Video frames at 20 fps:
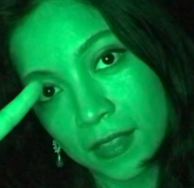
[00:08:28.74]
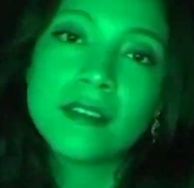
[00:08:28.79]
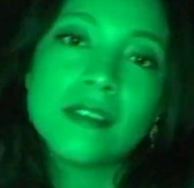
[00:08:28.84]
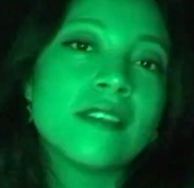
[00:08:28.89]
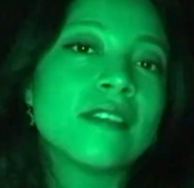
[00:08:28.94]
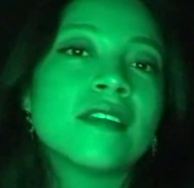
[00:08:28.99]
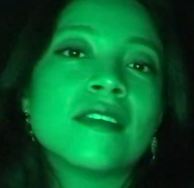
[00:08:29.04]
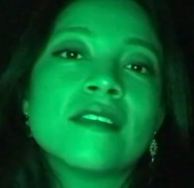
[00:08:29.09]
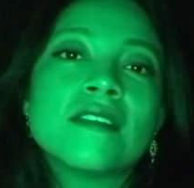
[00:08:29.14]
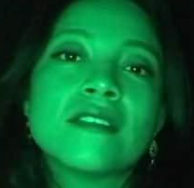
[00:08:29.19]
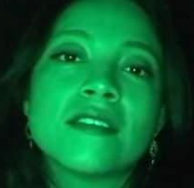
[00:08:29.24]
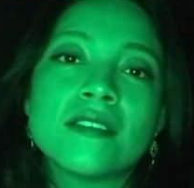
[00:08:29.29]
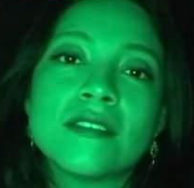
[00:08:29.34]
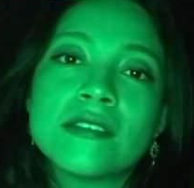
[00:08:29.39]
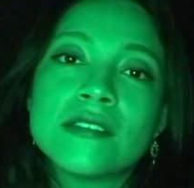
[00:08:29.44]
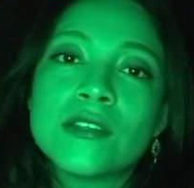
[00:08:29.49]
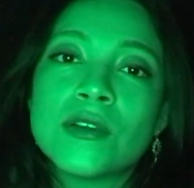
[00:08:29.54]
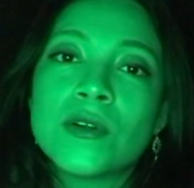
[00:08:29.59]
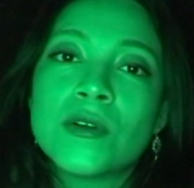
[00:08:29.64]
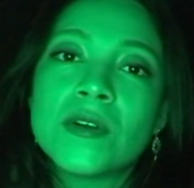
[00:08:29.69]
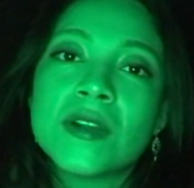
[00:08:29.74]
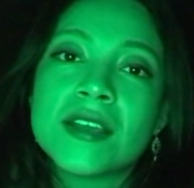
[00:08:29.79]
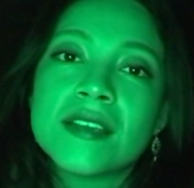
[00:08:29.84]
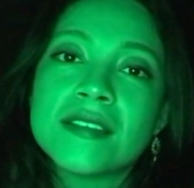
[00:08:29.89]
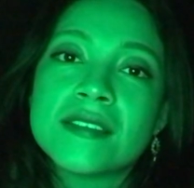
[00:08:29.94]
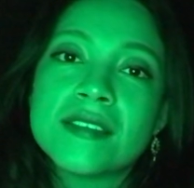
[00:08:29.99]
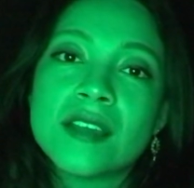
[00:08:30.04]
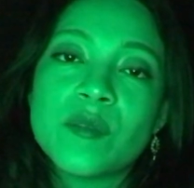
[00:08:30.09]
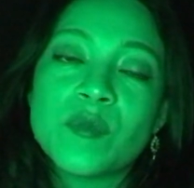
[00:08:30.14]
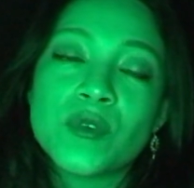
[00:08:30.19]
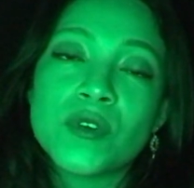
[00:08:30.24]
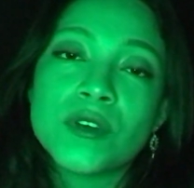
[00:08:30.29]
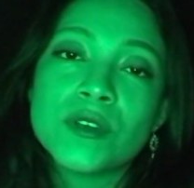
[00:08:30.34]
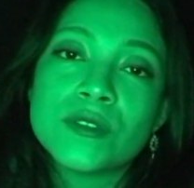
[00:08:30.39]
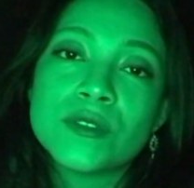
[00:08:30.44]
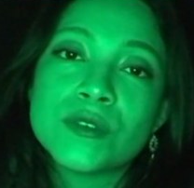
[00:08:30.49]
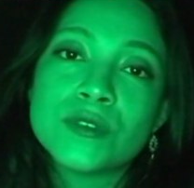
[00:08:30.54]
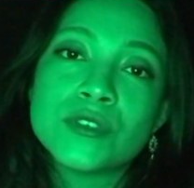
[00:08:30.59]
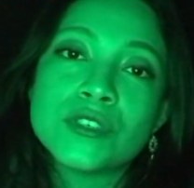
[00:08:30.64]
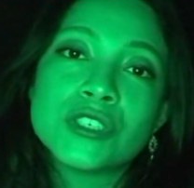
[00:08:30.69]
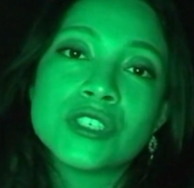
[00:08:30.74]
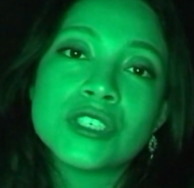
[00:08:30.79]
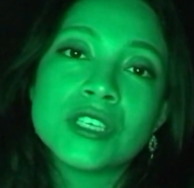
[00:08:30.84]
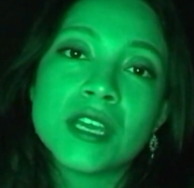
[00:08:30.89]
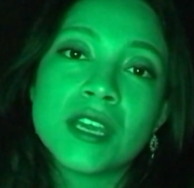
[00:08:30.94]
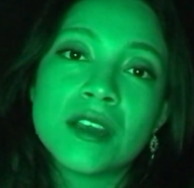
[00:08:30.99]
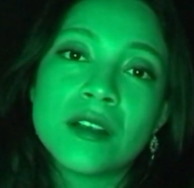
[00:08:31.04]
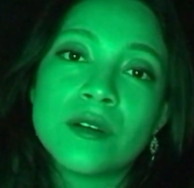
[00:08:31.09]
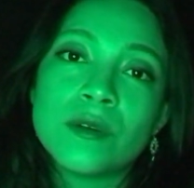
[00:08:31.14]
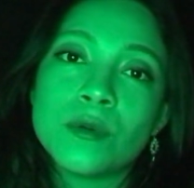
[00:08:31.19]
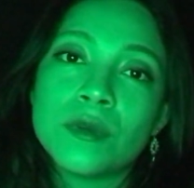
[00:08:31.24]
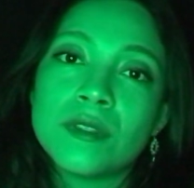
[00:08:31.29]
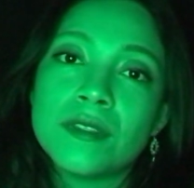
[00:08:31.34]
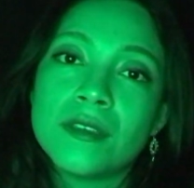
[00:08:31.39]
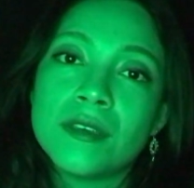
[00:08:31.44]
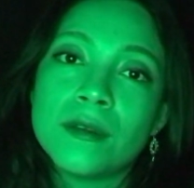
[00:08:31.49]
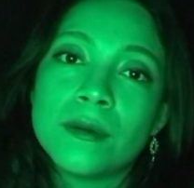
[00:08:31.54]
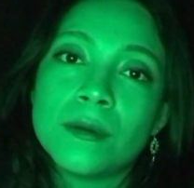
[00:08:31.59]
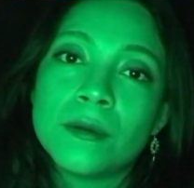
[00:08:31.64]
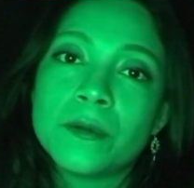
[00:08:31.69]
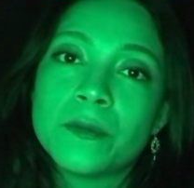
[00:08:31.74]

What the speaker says: These stories I'm going to share with you